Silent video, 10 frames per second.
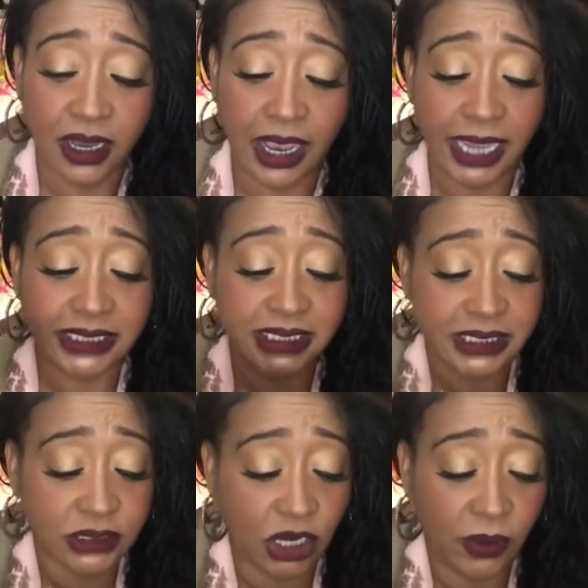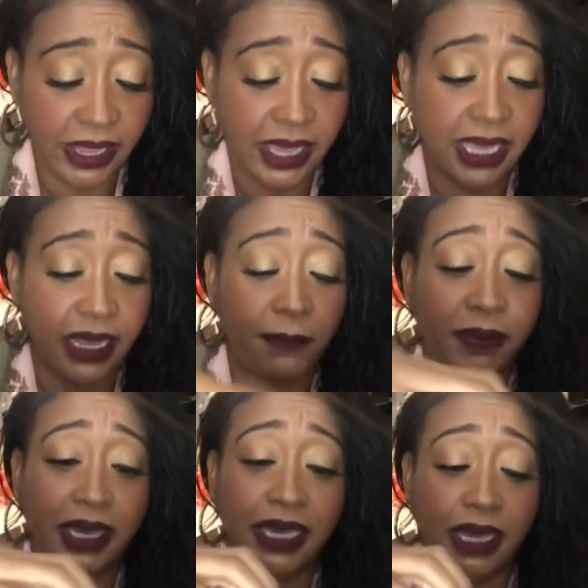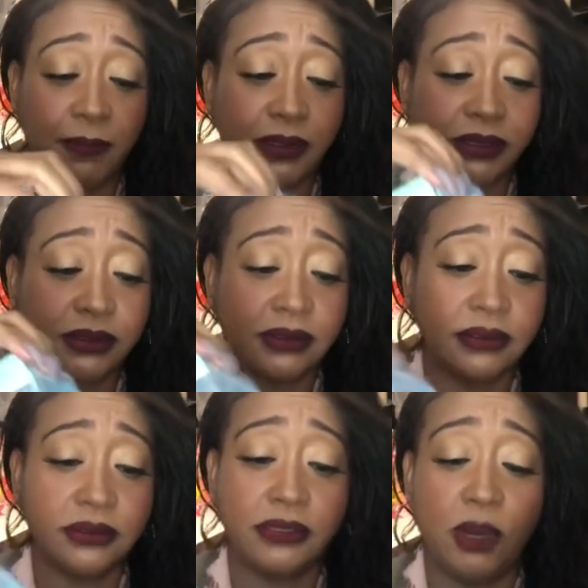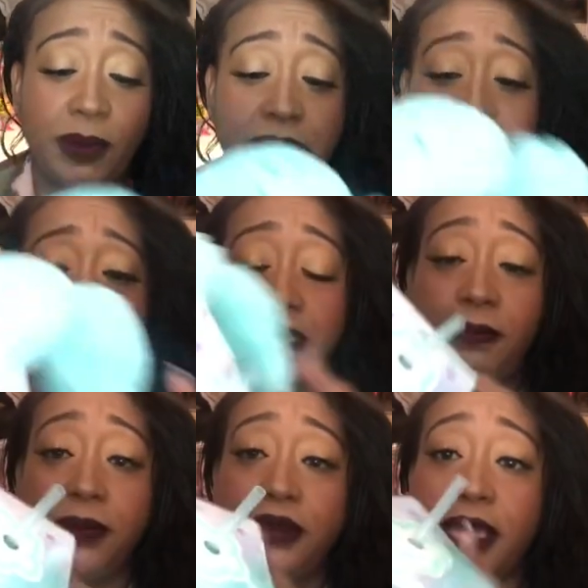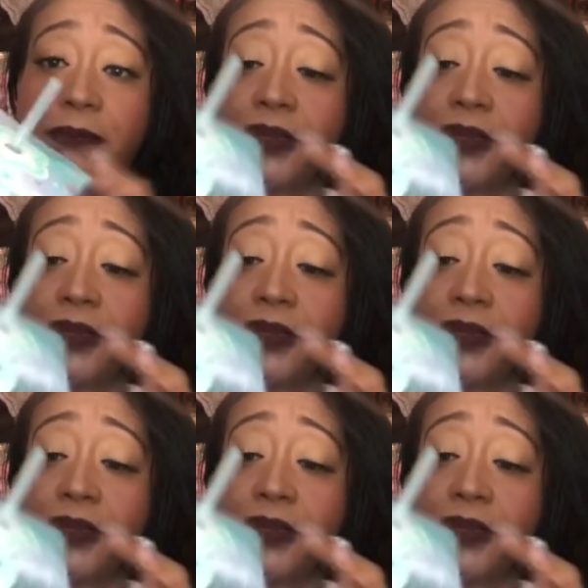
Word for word: I did go ahead and pick up, oh, I hope I didn't mess it up. Okay,